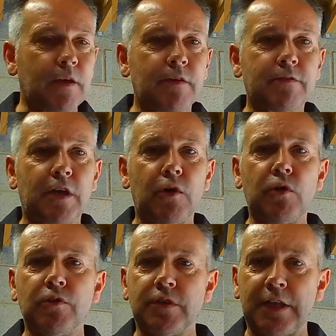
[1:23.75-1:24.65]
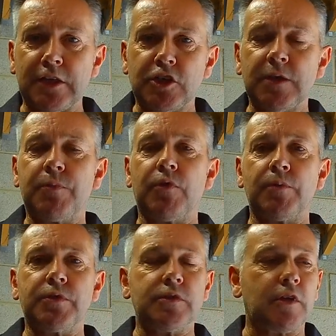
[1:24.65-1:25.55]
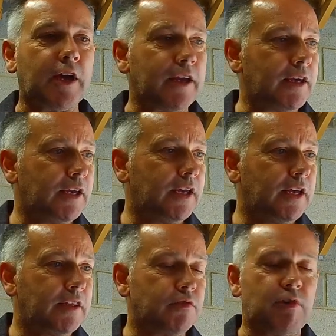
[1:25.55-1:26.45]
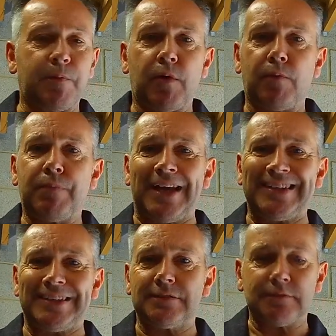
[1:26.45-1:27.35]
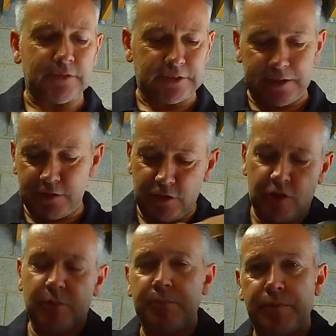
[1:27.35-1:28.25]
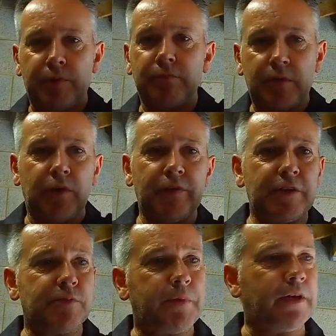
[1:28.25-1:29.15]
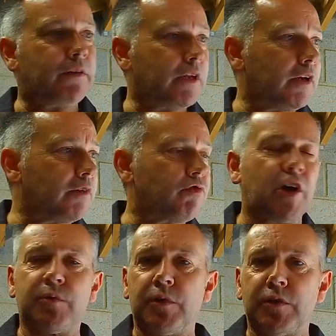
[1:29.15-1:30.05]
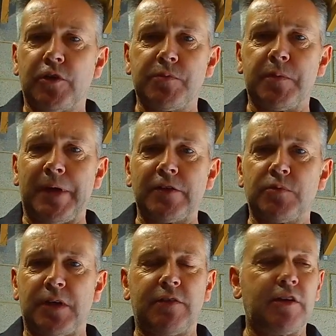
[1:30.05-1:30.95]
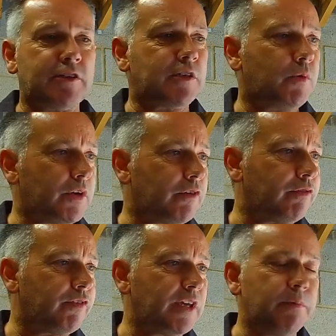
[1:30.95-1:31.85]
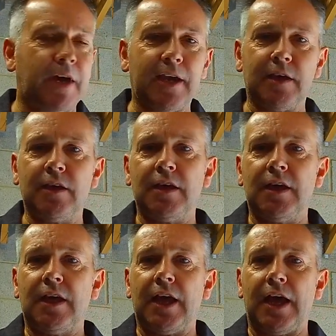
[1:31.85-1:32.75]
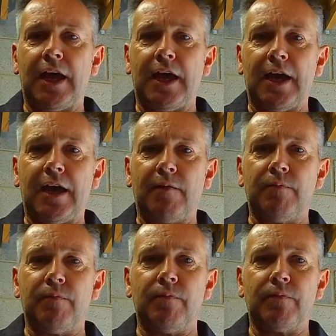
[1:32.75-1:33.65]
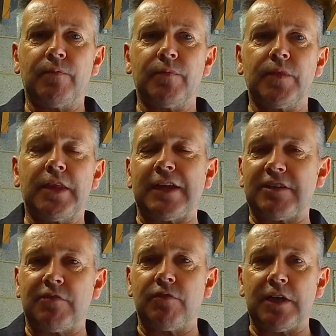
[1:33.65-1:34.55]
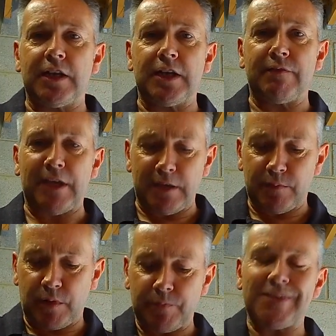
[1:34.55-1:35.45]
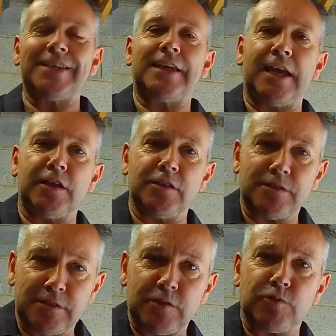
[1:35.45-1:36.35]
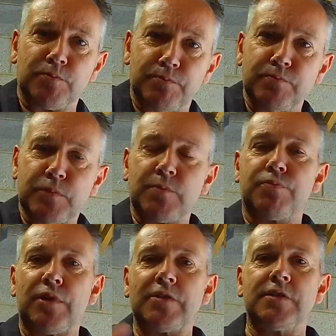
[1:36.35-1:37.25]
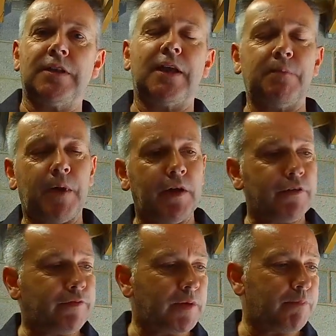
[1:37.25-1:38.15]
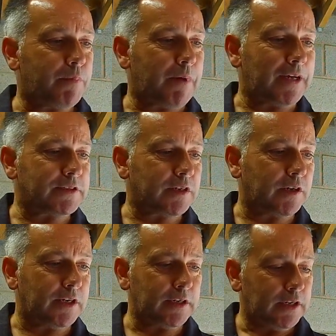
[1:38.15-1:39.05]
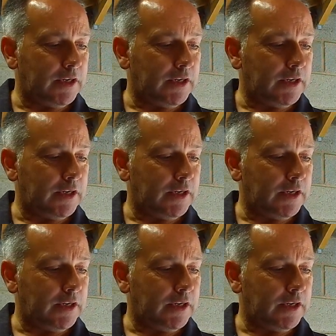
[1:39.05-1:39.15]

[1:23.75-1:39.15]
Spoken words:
So I looked at then cheaper options like strap-on padded seats that you can put on this bit. I tried one, cost me about 20-30 quid off of eBay. That didn't really alleviate the problem because again you're still compressing that part of your backside.